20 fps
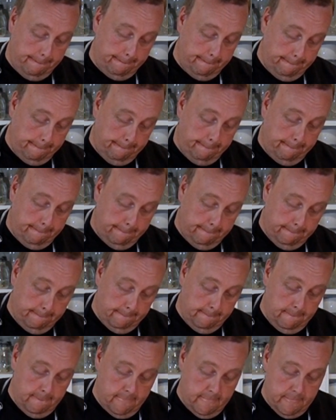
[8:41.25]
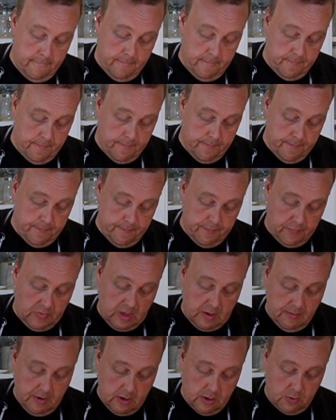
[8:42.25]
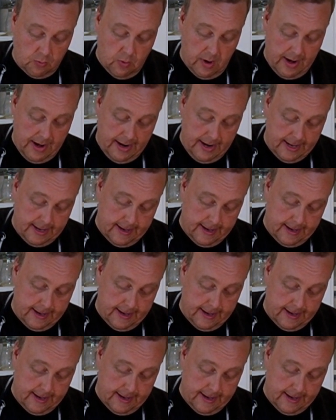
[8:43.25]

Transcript: well. Because why not?